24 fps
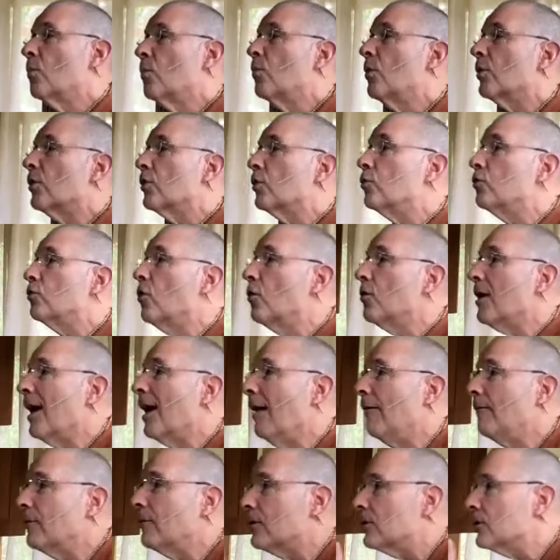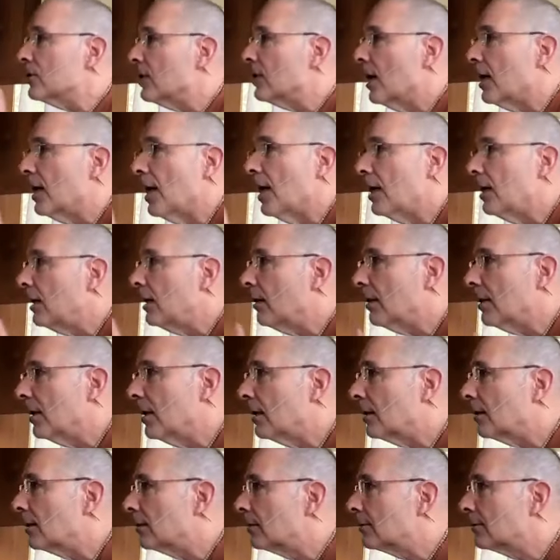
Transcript: where you don't have to say anything.